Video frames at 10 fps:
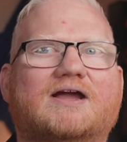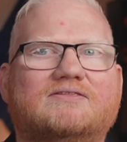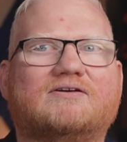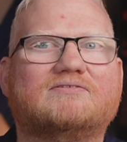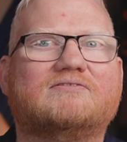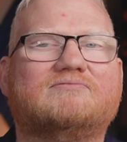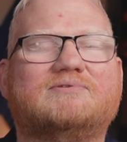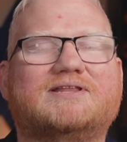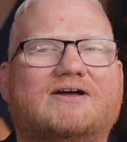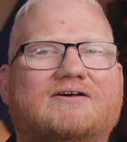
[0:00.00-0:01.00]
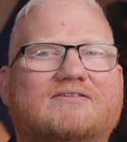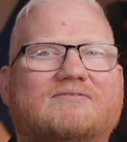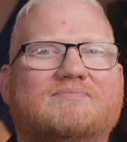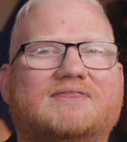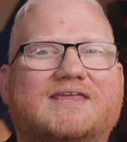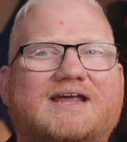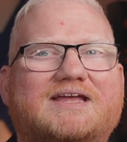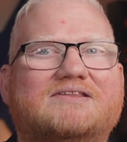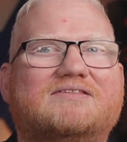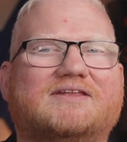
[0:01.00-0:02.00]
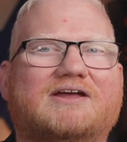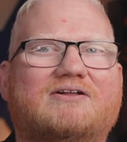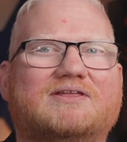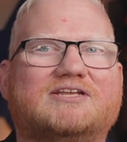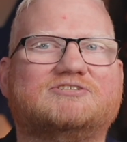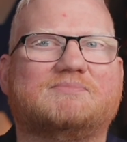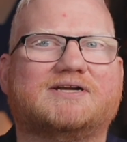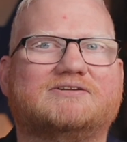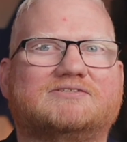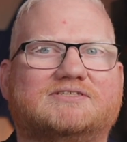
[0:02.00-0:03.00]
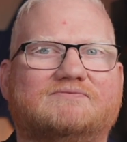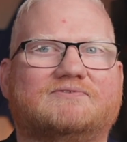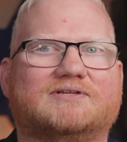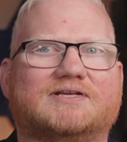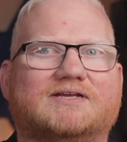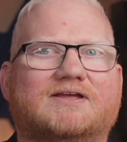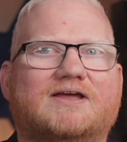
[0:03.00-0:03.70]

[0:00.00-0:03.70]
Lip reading: It's also really awesome that I can scale each monitor differently.